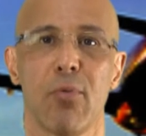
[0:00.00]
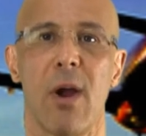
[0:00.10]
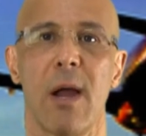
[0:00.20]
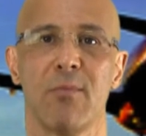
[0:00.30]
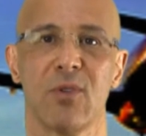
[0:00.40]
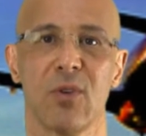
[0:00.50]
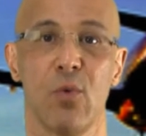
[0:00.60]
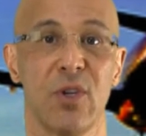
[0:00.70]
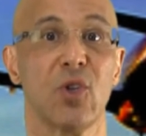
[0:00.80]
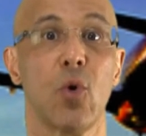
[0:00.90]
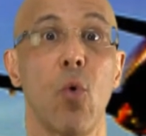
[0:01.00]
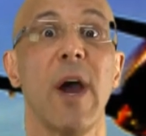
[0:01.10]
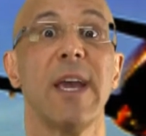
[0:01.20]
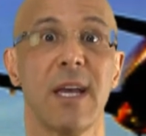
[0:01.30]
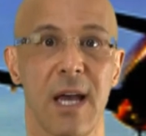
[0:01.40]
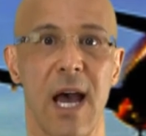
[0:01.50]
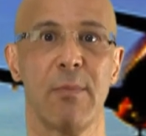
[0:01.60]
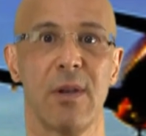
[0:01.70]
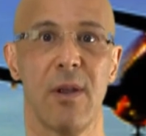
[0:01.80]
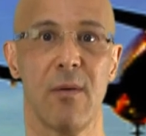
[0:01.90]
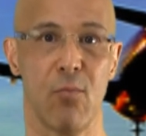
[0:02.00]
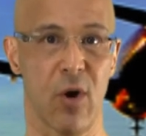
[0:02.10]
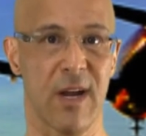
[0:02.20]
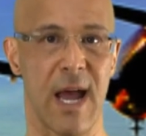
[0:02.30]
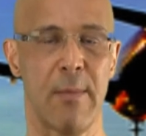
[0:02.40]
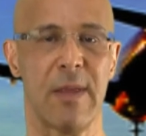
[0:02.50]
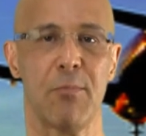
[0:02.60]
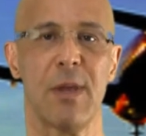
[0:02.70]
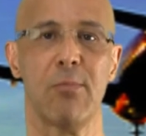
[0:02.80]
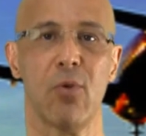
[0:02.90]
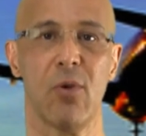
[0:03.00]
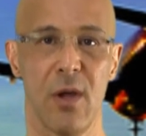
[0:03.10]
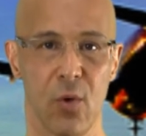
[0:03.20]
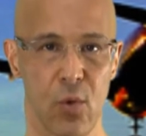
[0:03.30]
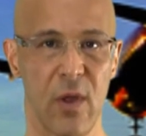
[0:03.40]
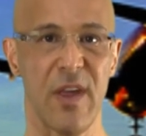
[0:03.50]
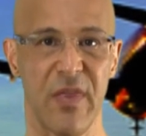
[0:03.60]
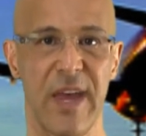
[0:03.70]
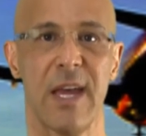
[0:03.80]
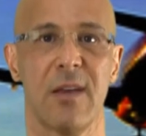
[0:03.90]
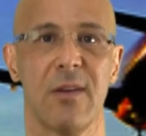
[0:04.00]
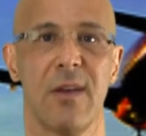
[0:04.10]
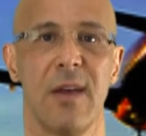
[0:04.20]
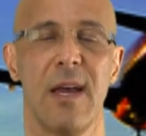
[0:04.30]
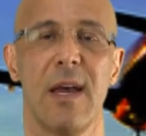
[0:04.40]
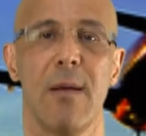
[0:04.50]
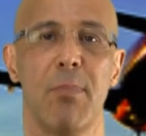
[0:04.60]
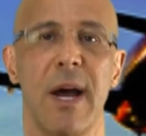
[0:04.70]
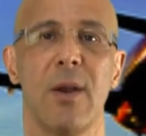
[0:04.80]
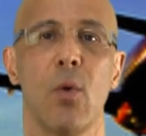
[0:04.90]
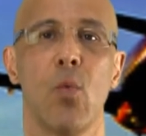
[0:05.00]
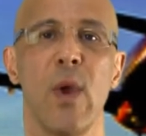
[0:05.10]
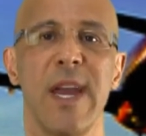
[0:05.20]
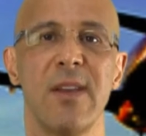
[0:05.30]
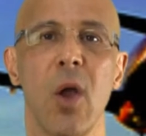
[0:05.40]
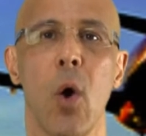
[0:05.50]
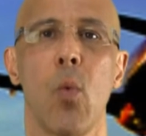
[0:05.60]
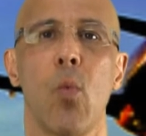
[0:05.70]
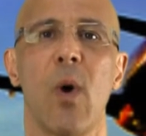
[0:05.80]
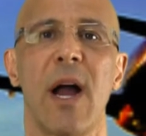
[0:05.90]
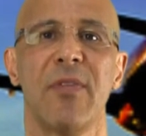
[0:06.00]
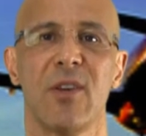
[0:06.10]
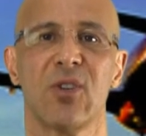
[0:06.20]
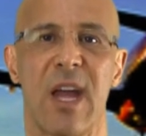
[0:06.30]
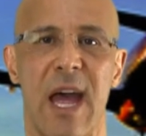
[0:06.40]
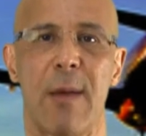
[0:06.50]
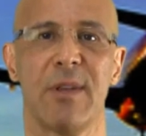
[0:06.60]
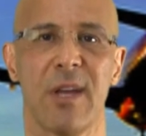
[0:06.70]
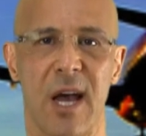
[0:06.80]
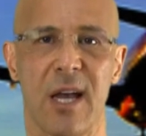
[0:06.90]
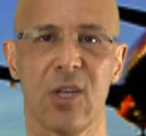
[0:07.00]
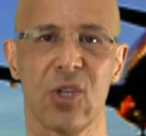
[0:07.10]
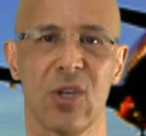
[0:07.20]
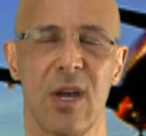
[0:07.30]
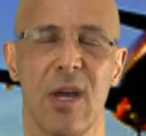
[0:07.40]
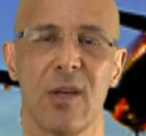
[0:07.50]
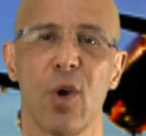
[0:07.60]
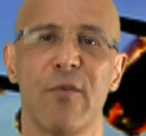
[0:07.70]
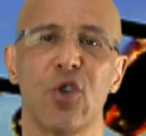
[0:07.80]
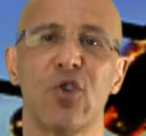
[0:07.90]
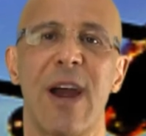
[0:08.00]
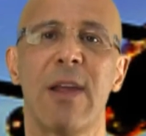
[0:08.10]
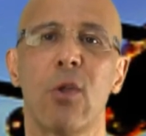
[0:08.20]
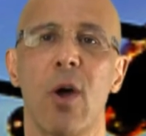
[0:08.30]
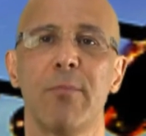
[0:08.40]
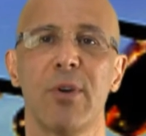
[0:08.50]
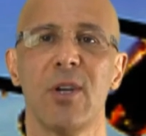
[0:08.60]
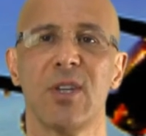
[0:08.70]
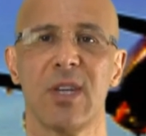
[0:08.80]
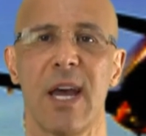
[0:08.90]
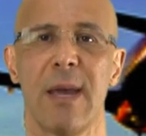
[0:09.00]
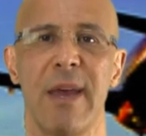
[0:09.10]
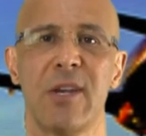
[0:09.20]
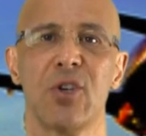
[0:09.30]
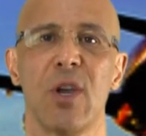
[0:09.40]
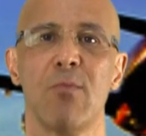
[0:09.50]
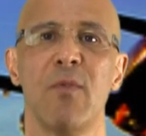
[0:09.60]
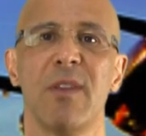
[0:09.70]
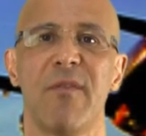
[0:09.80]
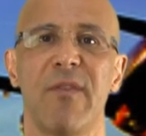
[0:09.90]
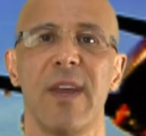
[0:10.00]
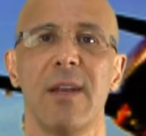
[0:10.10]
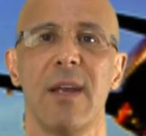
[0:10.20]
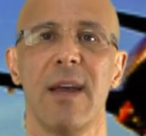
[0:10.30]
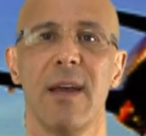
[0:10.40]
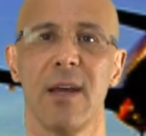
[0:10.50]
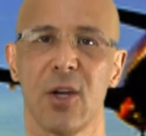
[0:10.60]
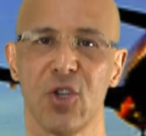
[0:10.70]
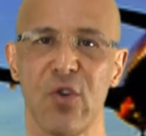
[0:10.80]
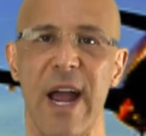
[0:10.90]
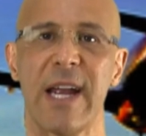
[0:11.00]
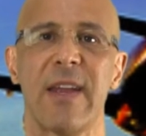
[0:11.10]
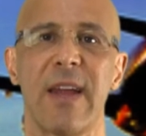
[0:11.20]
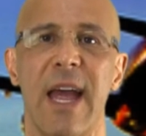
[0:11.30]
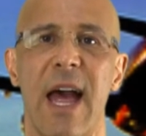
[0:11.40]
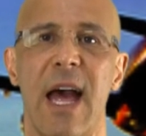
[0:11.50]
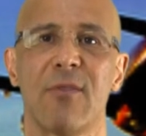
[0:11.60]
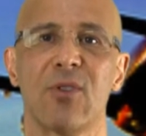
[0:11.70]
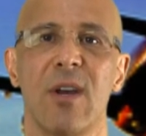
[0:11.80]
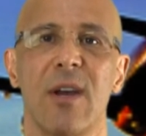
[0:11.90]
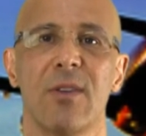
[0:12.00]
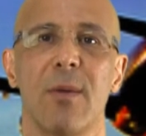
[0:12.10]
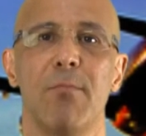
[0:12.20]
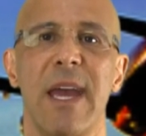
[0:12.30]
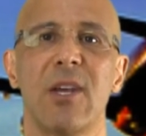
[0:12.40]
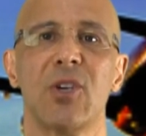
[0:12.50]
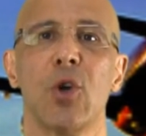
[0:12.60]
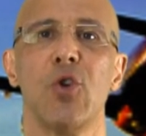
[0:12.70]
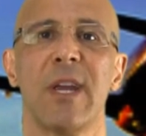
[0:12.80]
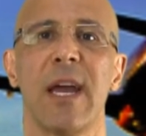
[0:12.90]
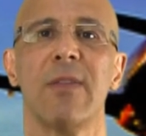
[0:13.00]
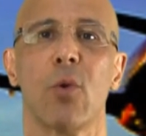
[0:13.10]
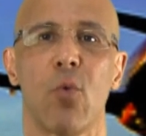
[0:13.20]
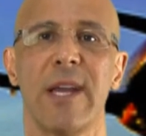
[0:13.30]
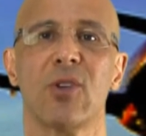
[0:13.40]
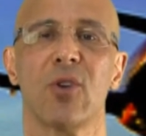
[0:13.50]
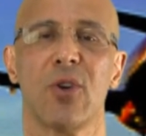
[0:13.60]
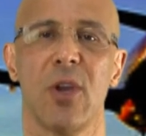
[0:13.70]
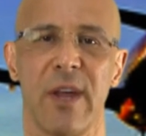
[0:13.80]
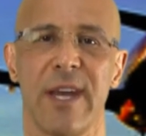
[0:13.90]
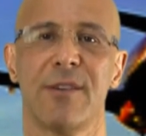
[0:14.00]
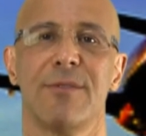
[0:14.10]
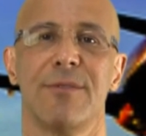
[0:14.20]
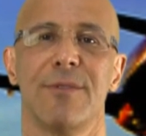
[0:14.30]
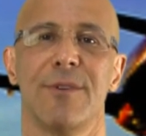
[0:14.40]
problems, which is quite common, more common than people really think, but we don't want this to happen to us. So if you're traveling long periods of time, make sure you're moving the feet, contracting the calves to make sure you're getting the right circulation.